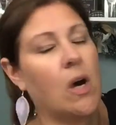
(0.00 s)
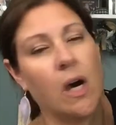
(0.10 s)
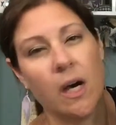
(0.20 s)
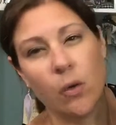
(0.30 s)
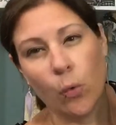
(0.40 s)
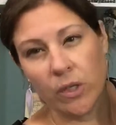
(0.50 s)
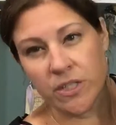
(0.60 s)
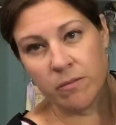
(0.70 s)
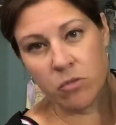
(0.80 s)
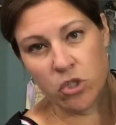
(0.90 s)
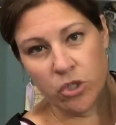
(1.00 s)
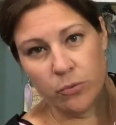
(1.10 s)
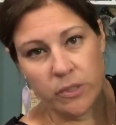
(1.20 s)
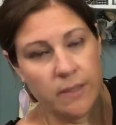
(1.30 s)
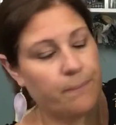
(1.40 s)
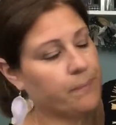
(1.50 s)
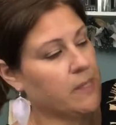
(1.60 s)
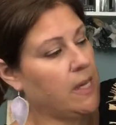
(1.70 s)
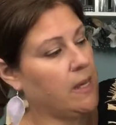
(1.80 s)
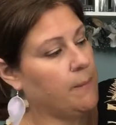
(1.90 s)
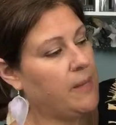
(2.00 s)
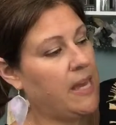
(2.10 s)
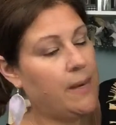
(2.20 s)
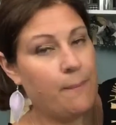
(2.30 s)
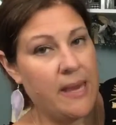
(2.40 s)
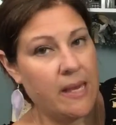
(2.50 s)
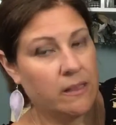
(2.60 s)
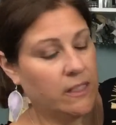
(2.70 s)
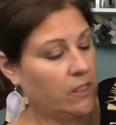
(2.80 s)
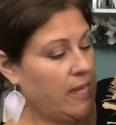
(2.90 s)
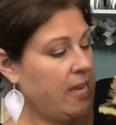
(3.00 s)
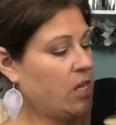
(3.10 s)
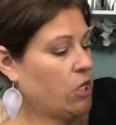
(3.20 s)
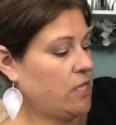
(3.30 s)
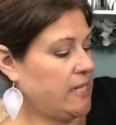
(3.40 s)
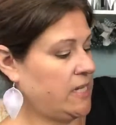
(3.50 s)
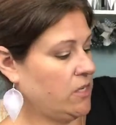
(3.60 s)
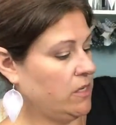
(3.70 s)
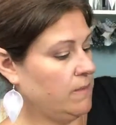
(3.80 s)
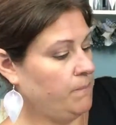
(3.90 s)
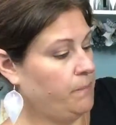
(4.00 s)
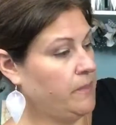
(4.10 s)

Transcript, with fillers: uh, or some jute um, and make a little hanger here.